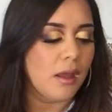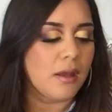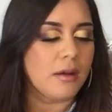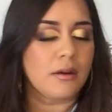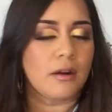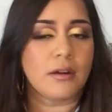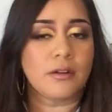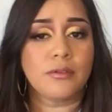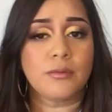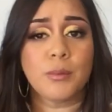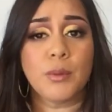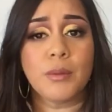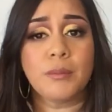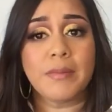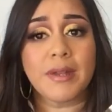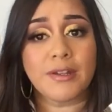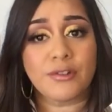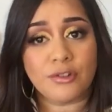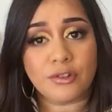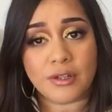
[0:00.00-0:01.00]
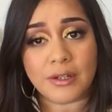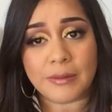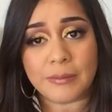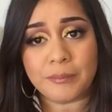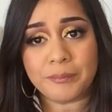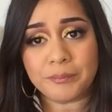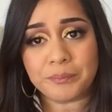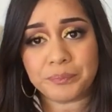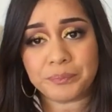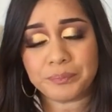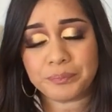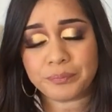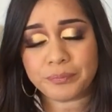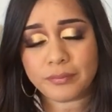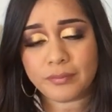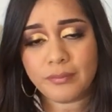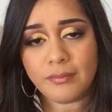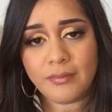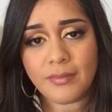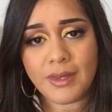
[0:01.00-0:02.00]
an honorable mention
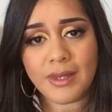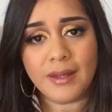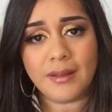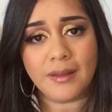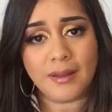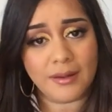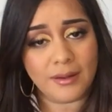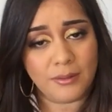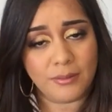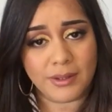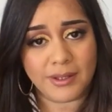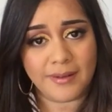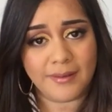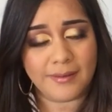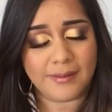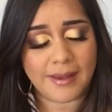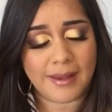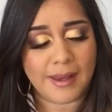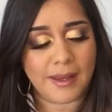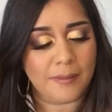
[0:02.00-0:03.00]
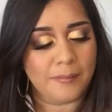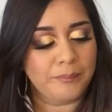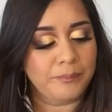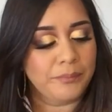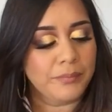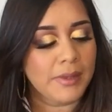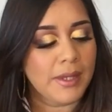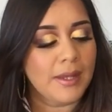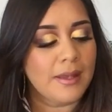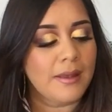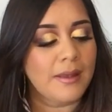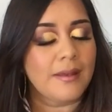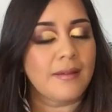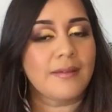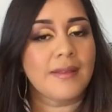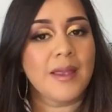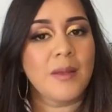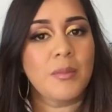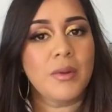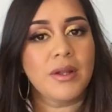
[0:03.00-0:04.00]
that I want to say
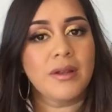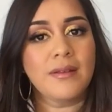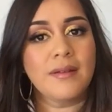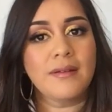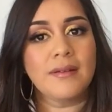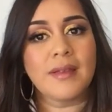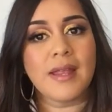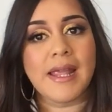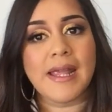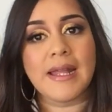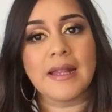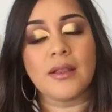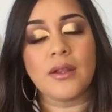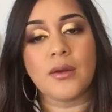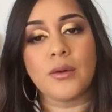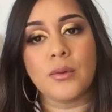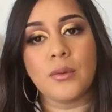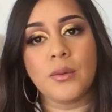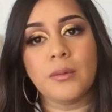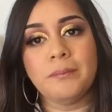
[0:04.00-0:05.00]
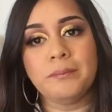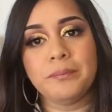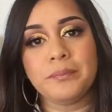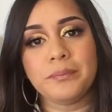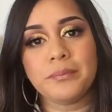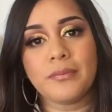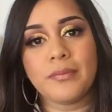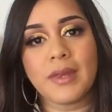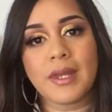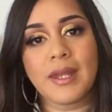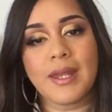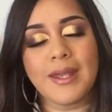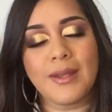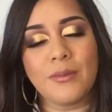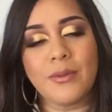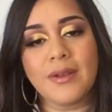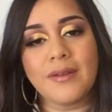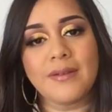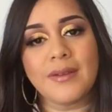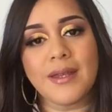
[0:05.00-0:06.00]
is I bought this Halo
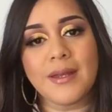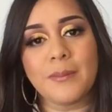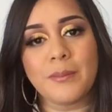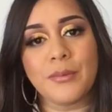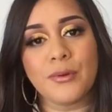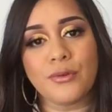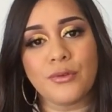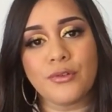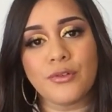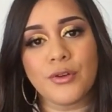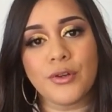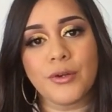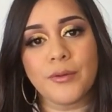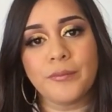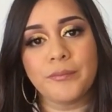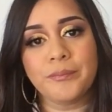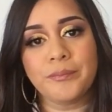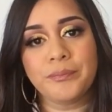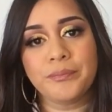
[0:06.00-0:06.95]
Kiwi Seed Booster